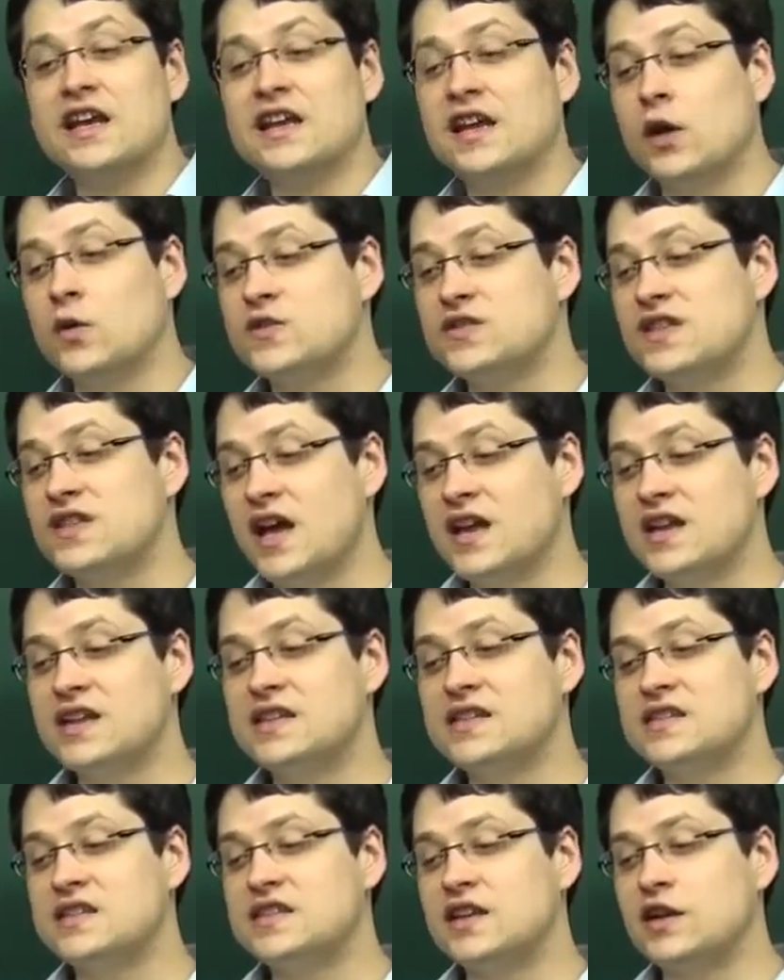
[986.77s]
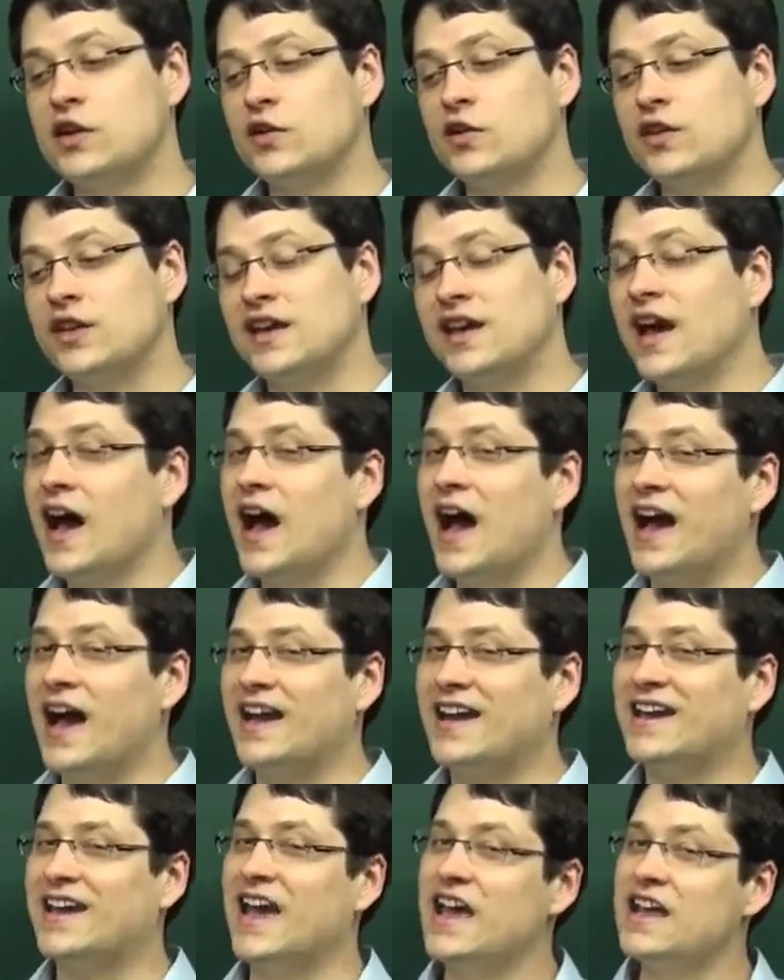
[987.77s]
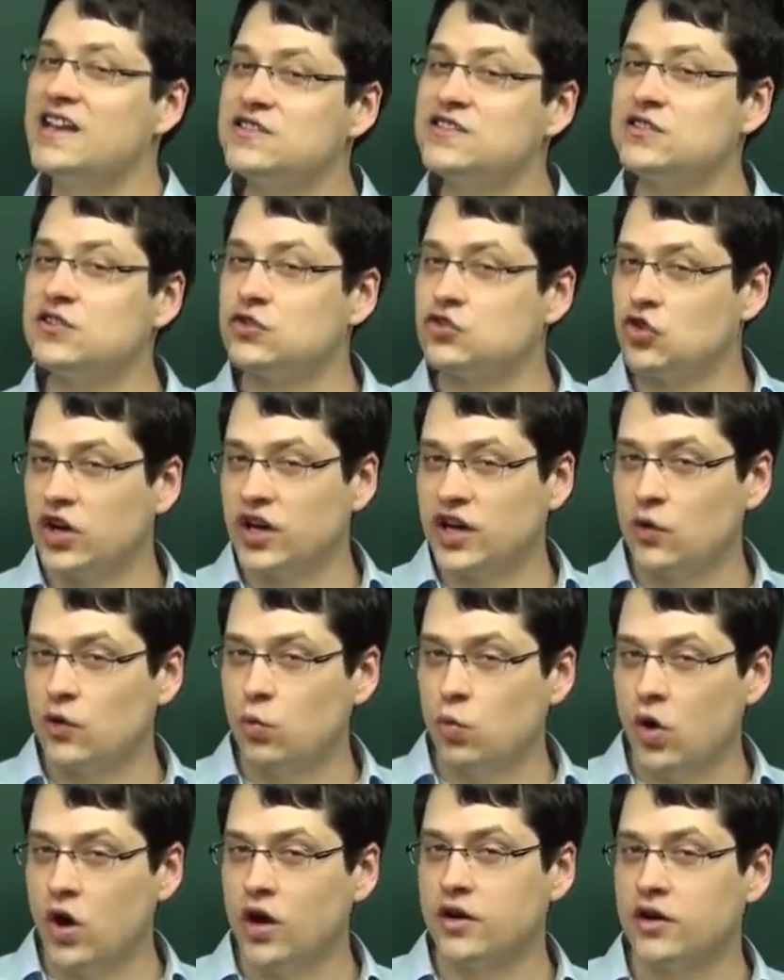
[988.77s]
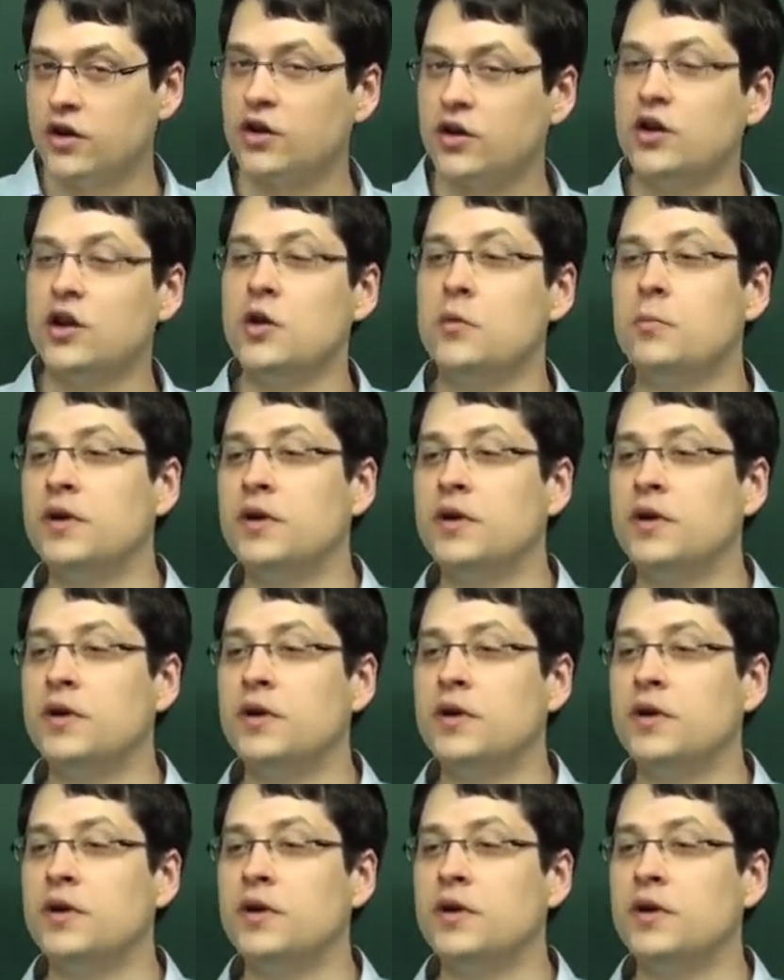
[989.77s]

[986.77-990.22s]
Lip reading: Now, it's not necessarily against drinking water,